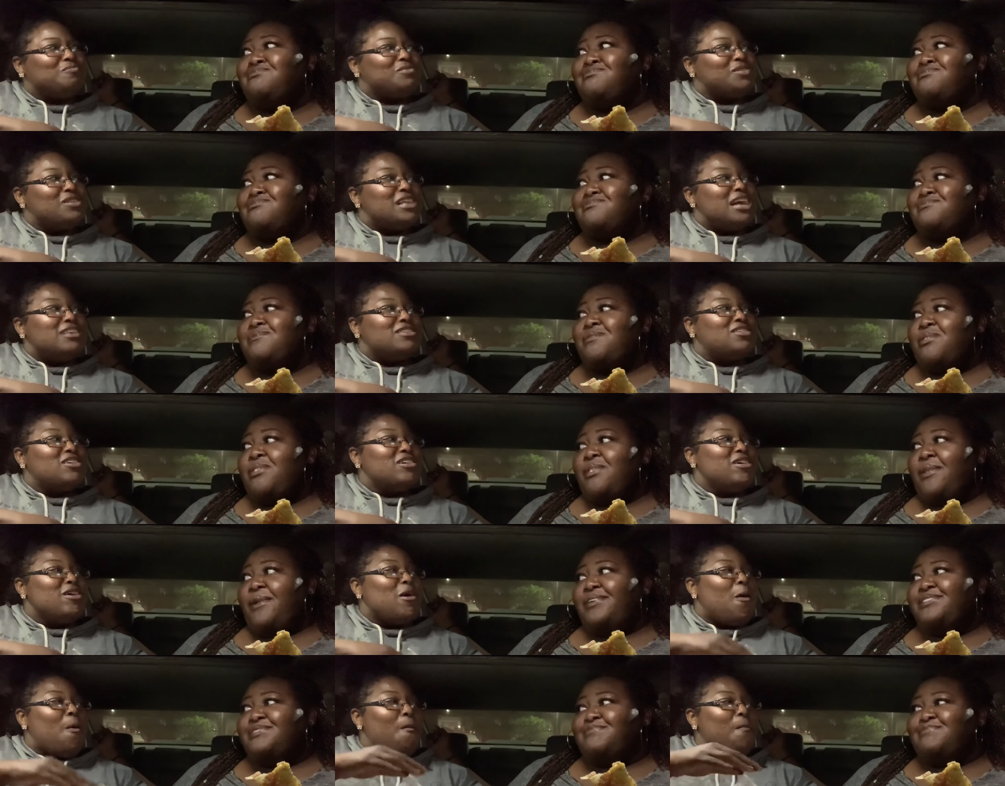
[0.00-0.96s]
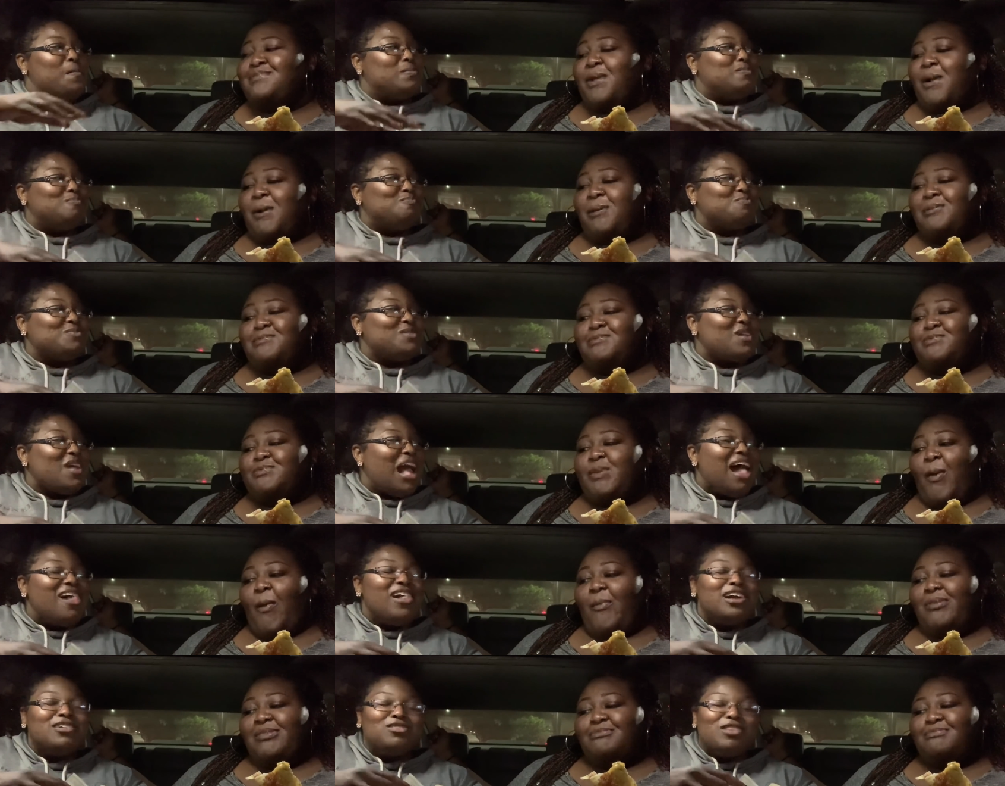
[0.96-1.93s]
Speaker 1: That's good. Um, I
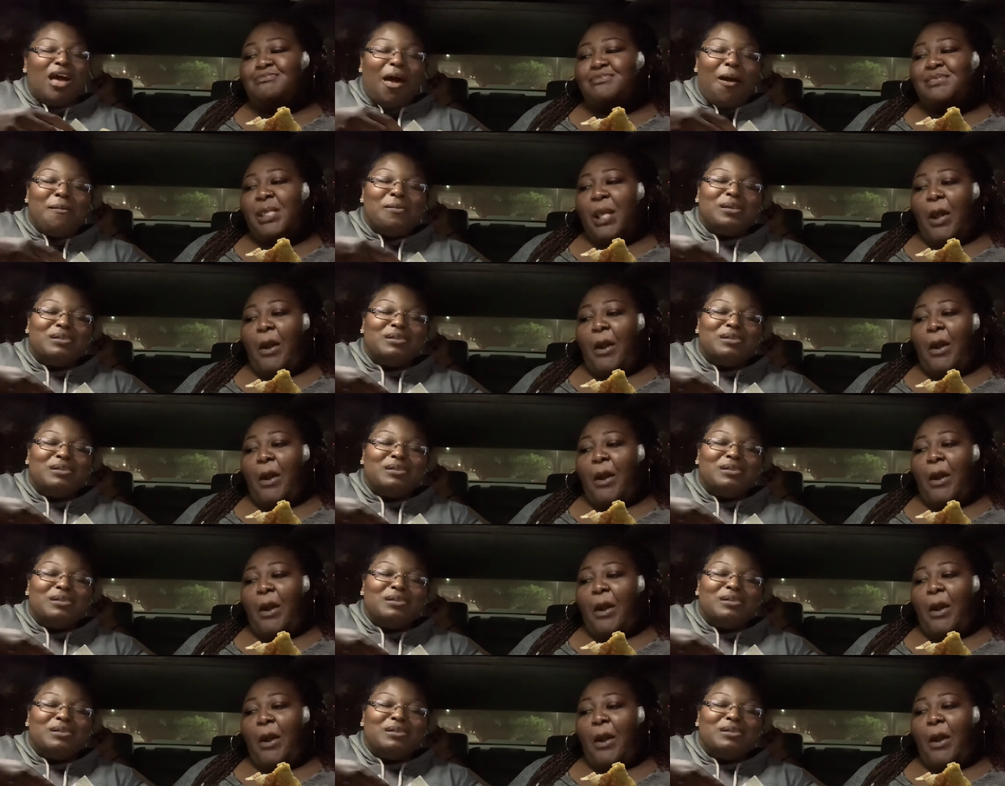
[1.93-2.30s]
like that.